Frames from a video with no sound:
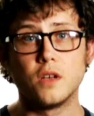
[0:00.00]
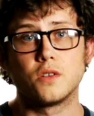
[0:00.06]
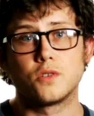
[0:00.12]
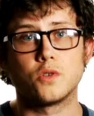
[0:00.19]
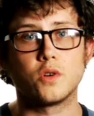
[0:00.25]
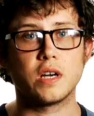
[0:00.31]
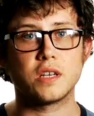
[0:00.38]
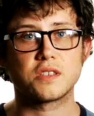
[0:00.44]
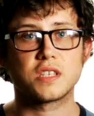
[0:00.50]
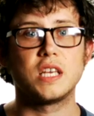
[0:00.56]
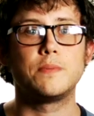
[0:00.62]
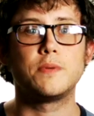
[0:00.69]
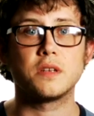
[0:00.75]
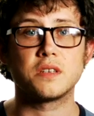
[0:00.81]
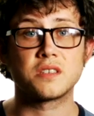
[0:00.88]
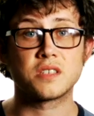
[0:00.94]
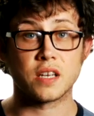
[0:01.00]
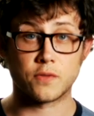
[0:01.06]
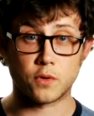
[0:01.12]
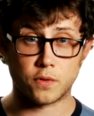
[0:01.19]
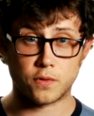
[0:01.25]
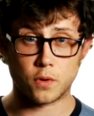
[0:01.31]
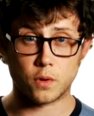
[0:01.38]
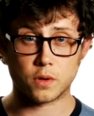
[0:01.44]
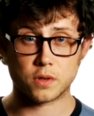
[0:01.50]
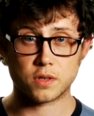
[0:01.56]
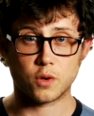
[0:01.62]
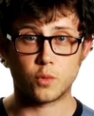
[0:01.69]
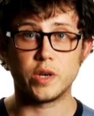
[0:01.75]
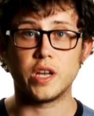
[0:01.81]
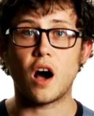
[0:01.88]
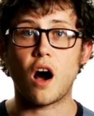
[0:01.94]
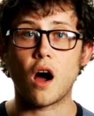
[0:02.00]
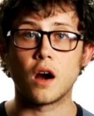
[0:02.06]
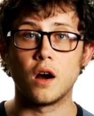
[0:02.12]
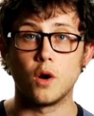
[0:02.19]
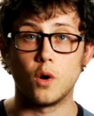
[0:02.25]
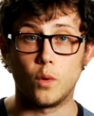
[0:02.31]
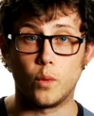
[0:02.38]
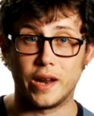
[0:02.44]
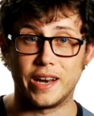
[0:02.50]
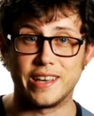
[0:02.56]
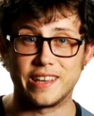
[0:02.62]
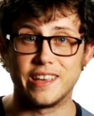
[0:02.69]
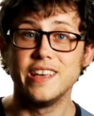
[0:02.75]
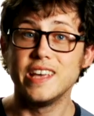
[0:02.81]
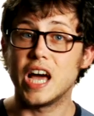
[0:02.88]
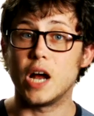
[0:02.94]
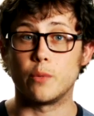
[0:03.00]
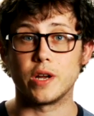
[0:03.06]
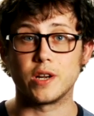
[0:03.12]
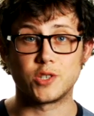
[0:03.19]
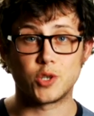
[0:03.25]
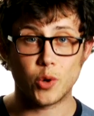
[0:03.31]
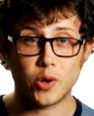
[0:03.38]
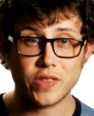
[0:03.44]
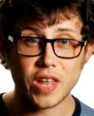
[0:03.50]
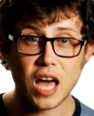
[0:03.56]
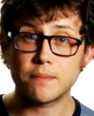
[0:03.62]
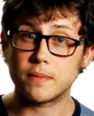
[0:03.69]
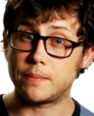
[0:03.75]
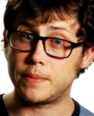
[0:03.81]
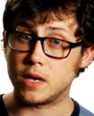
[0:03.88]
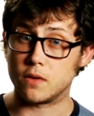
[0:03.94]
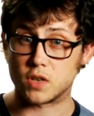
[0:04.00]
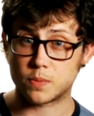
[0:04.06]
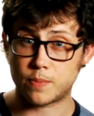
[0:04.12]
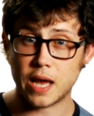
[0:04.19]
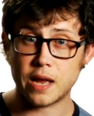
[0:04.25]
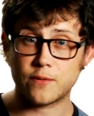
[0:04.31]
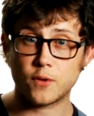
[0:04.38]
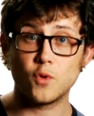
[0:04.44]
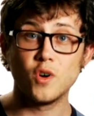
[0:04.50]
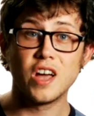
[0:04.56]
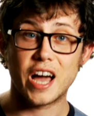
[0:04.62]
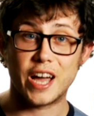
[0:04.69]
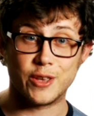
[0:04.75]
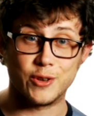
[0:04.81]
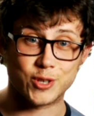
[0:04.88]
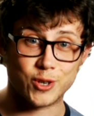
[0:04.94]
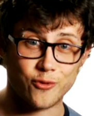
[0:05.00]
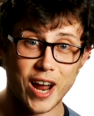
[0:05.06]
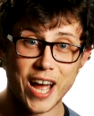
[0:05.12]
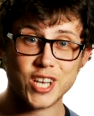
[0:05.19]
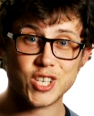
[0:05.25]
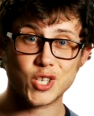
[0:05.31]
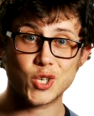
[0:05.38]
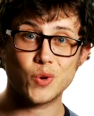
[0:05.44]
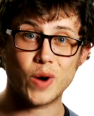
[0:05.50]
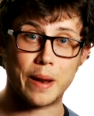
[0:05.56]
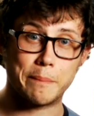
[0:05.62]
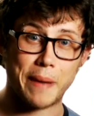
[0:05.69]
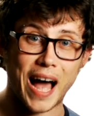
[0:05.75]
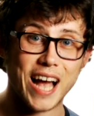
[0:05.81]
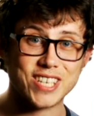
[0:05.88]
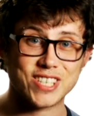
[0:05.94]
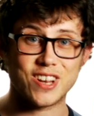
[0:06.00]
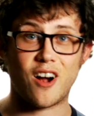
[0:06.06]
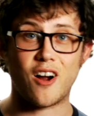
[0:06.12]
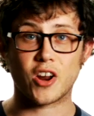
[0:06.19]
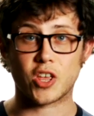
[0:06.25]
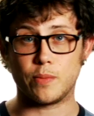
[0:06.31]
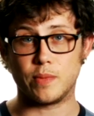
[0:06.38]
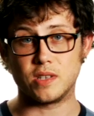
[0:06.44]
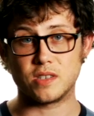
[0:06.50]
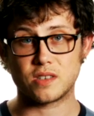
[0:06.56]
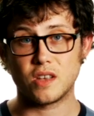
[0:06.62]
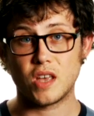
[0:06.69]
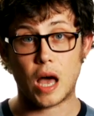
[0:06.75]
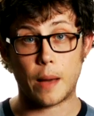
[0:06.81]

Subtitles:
So let's keep it civil, folks. We are winning, and we are doing that by being respectful and using rational and passionate arguments.